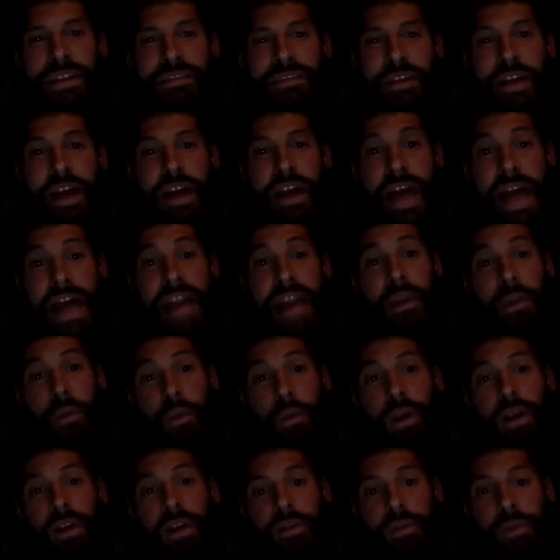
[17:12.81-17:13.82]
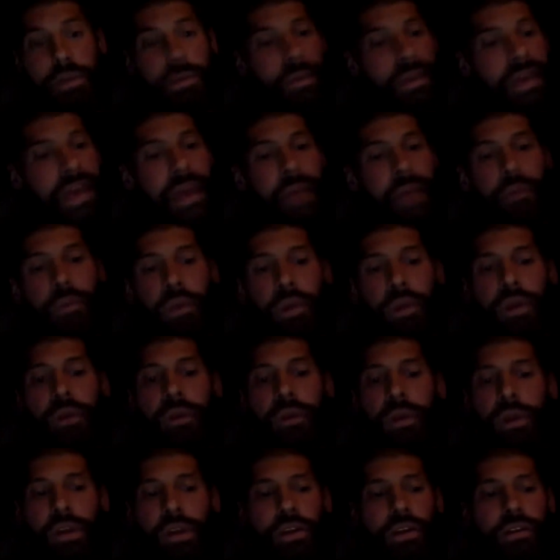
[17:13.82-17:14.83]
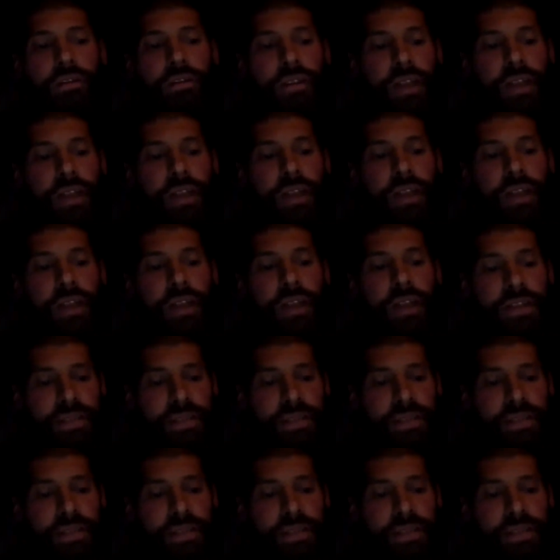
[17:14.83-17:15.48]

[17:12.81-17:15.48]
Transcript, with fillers: So, and it worked. We became really, really good friends,